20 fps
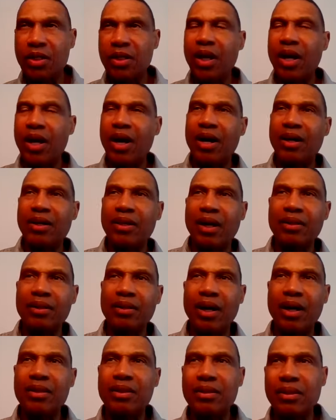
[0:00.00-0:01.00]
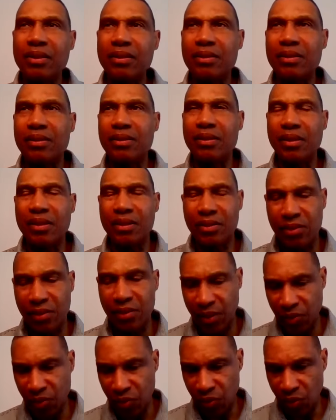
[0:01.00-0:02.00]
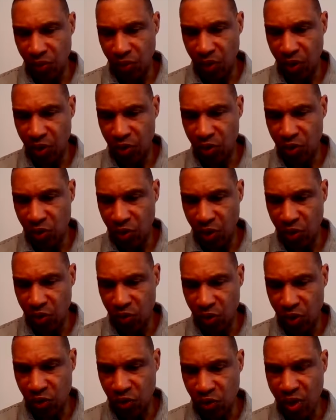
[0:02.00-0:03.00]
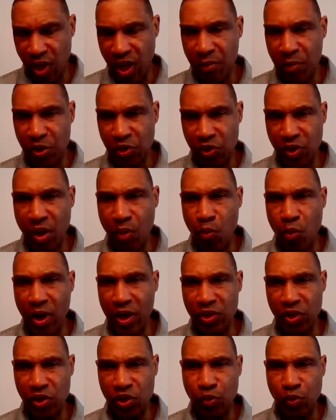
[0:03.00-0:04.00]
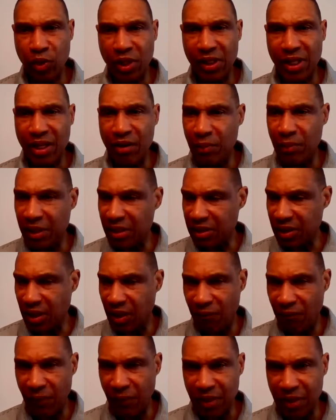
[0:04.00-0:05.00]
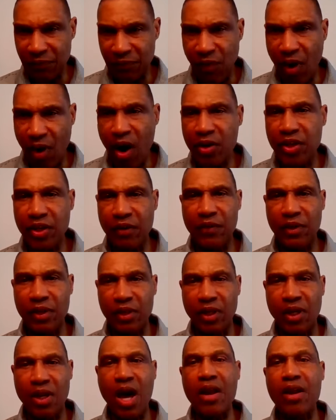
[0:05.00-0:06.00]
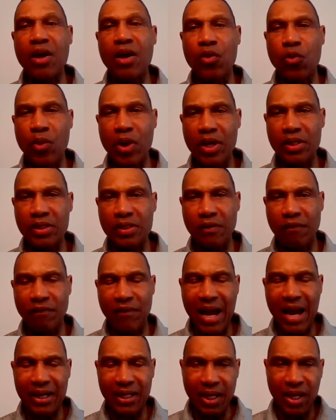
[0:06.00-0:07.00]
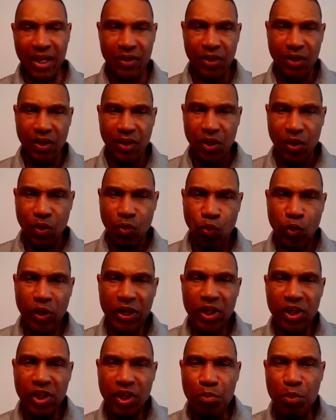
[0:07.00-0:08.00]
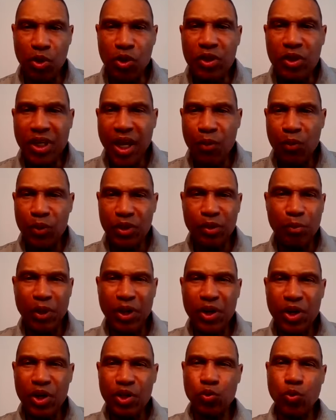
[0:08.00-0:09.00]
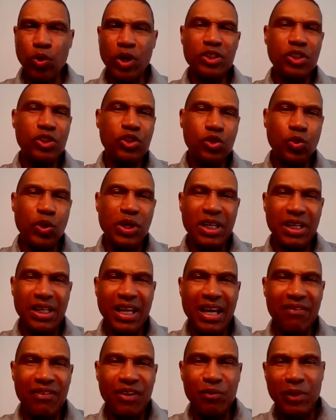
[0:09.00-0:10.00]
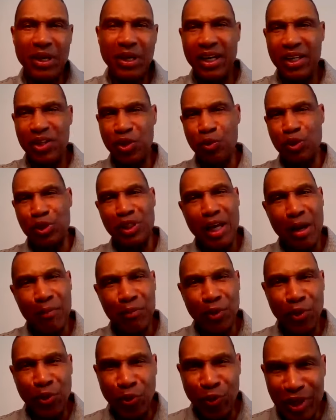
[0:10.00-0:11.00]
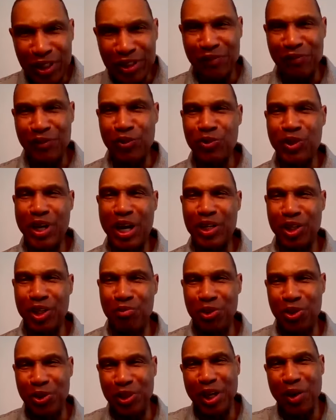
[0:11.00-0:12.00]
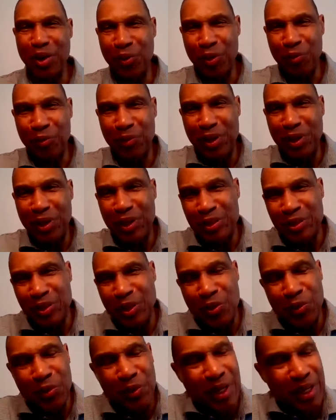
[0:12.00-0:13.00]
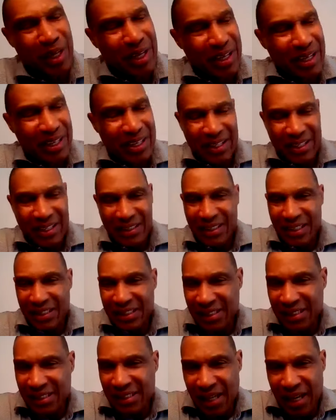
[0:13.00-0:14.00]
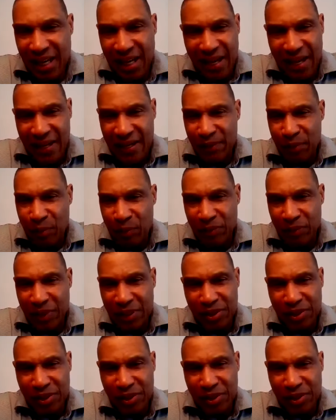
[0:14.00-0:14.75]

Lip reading: Yeah, it's the same in some ways as 2011, but it's far different in a lot of other ways. The fact that we can communicate with the players, whereas in 2011, man, you were slapped on the wrist if you tried to communicate with a player. So this is better